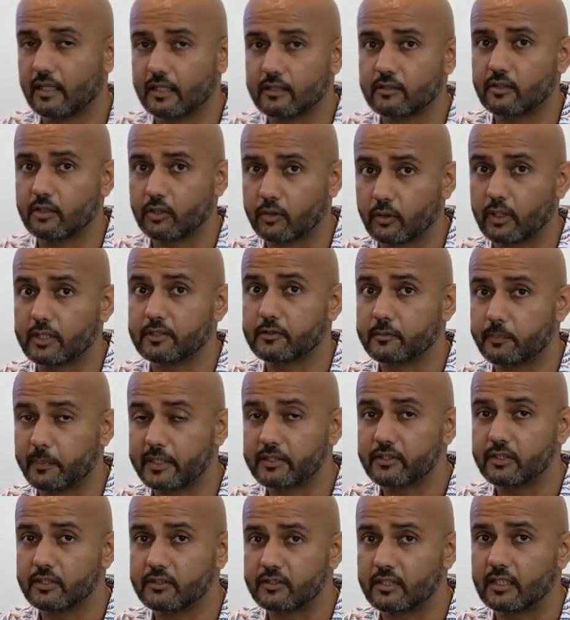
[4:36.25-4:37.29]
actually quite
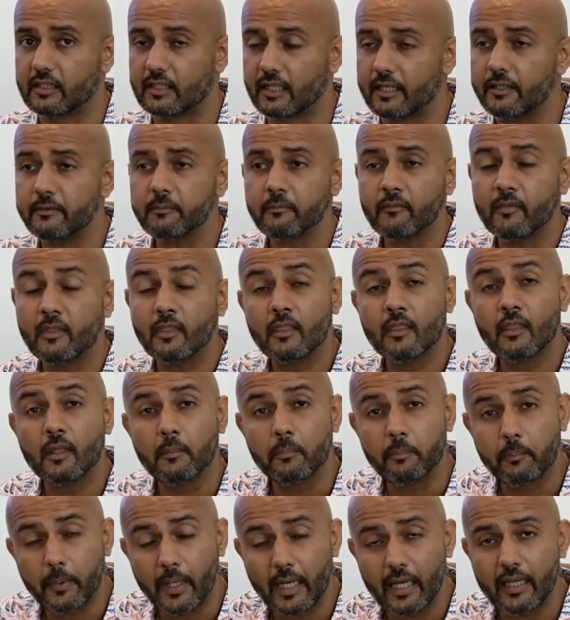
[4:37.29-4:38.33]
spacious in there.
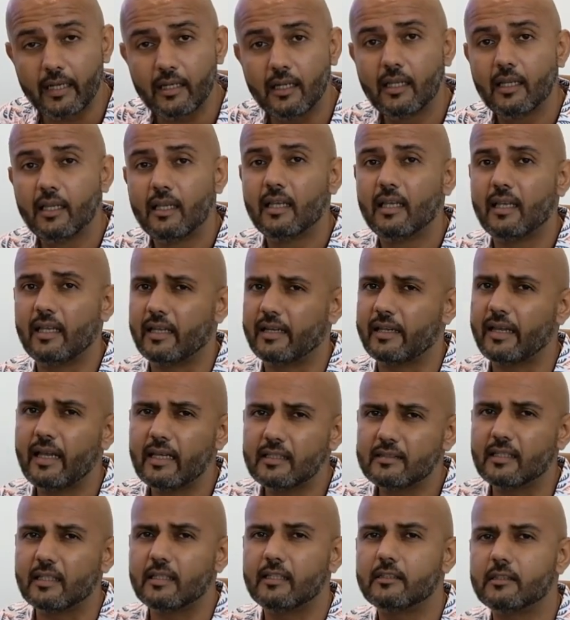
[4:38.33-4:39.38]
But it
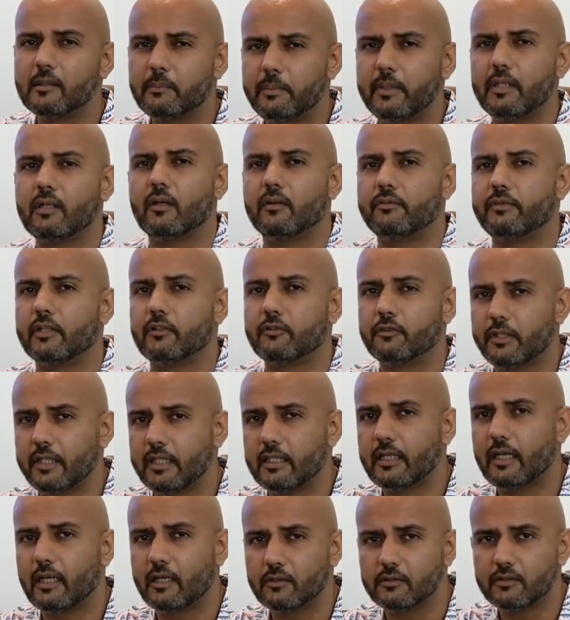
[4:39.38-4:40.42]
has a little bit of a
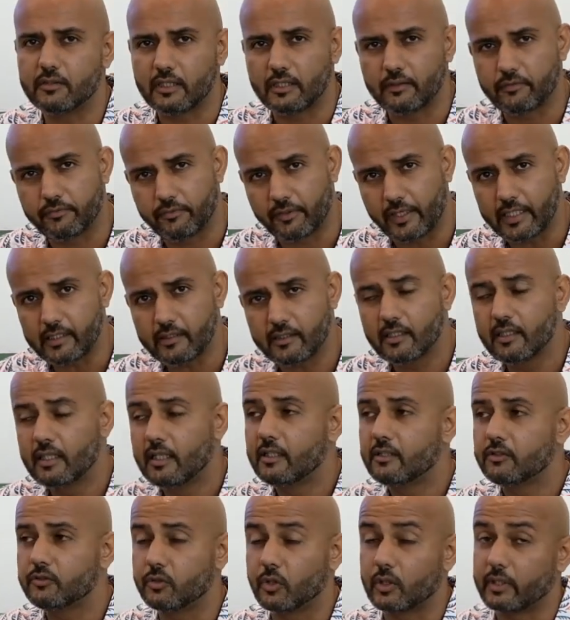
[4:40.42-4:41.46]
greenhouse effect,
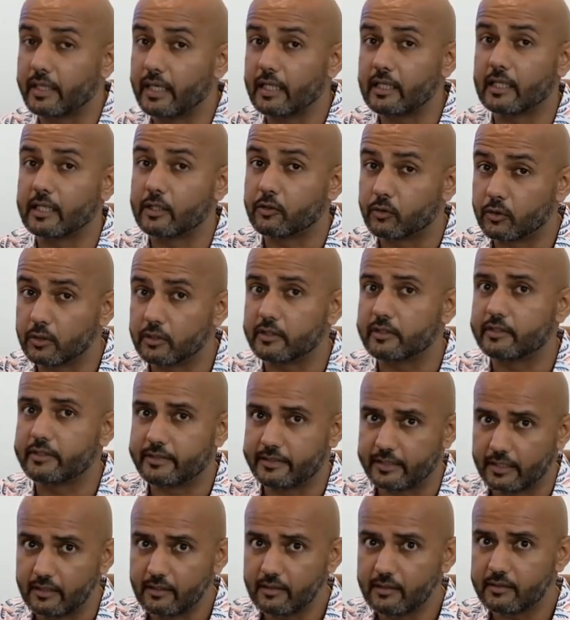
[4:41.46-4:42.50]
so get a good
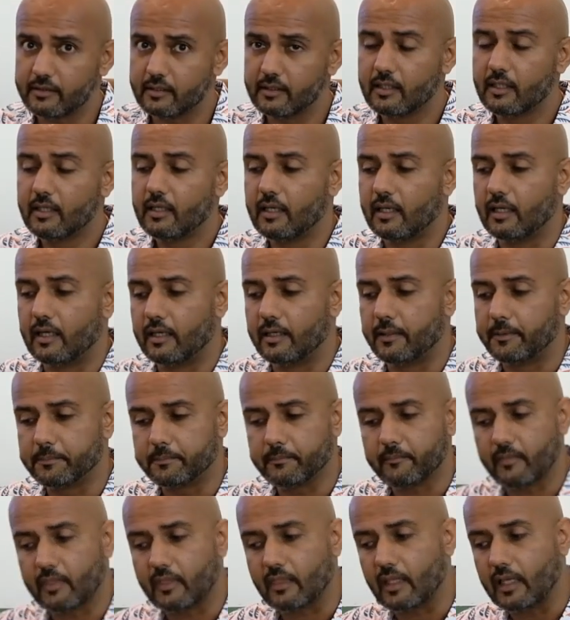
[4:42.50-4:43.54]
tint.
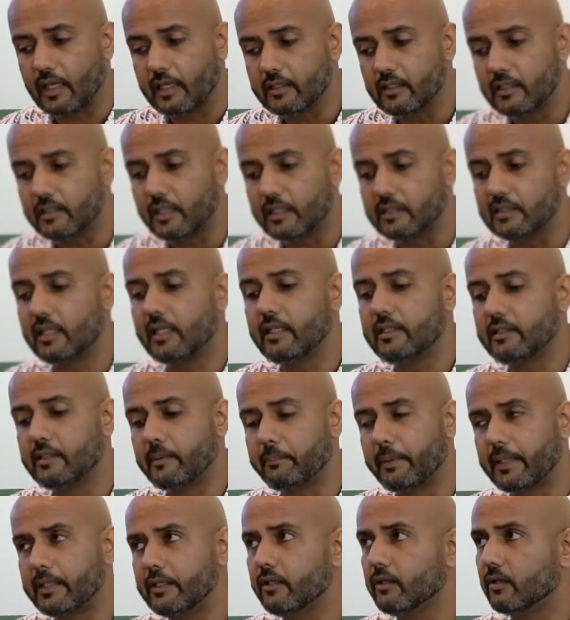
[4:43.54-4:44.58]
Other than that,
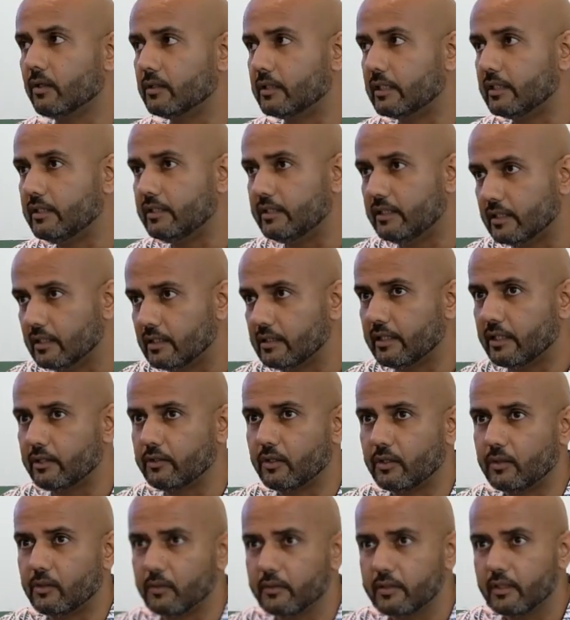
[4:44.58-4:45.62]
depending on the year that
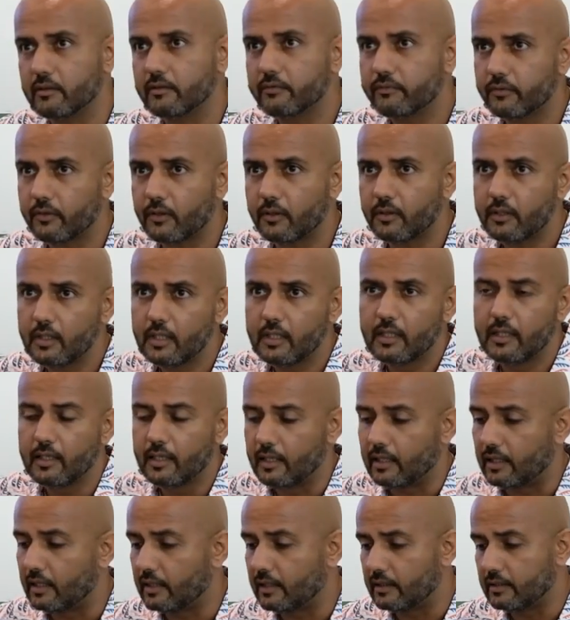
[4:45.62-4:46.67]
you're looking for,
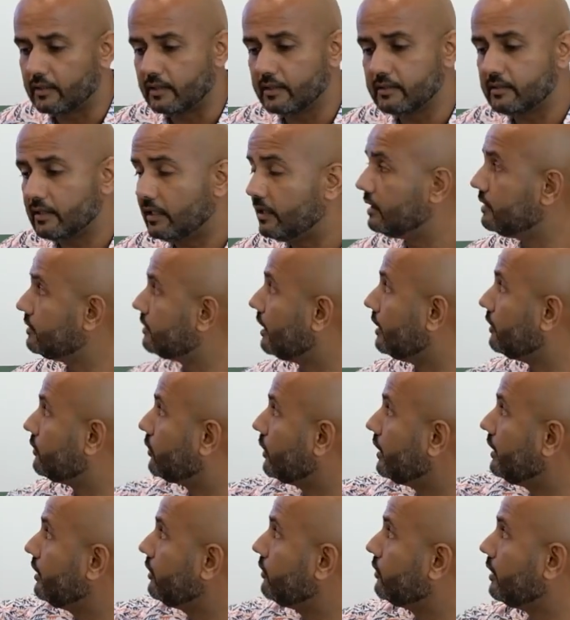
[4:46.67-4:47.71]
this is a
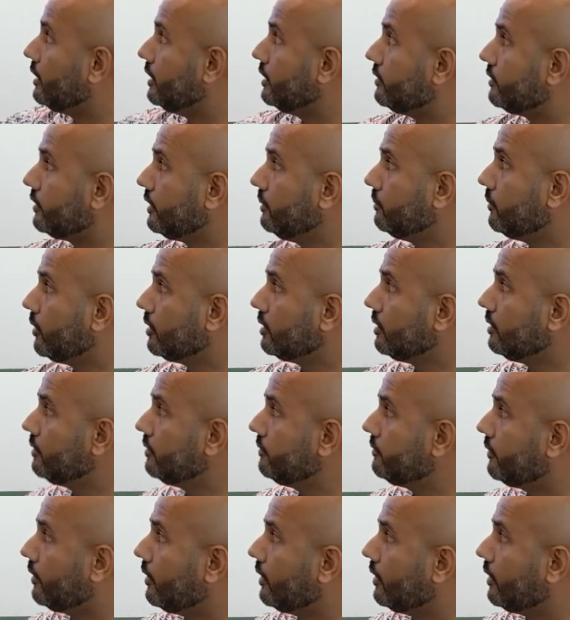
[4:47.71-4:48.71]
2023 model for